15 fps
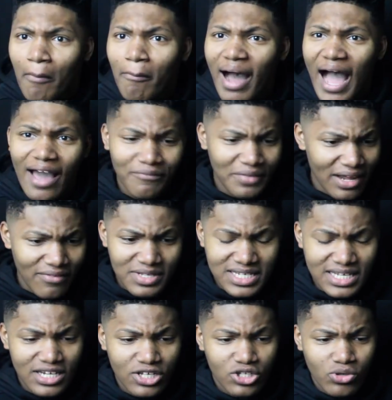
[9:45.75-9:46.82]
But I've never
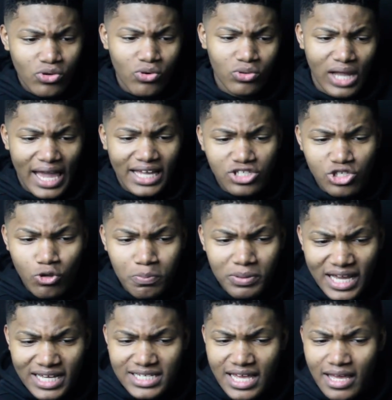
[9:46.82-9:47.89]
seen a dude like
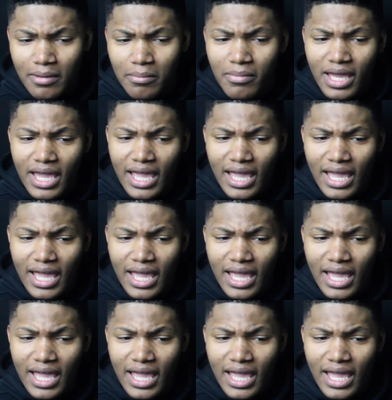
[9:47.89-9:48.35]
suplex him